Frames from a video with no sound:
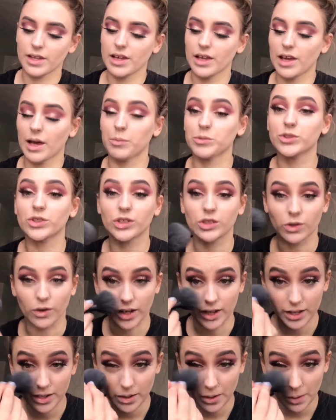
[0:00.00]
I'm just going to go
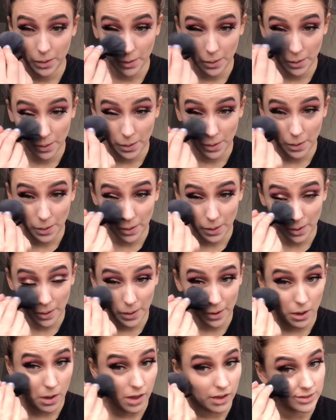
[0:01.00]
ahead
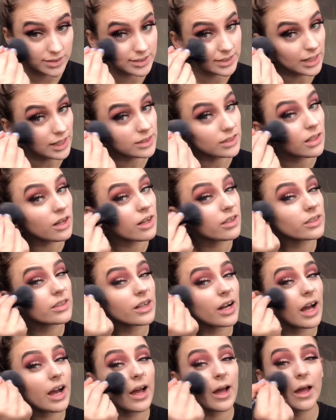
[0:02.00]
and set the under
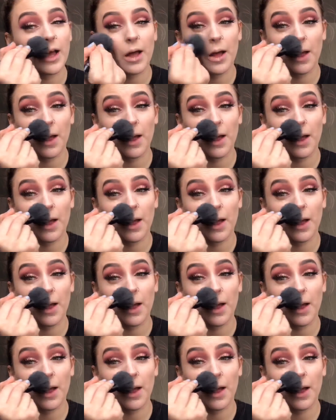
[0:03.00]
eye.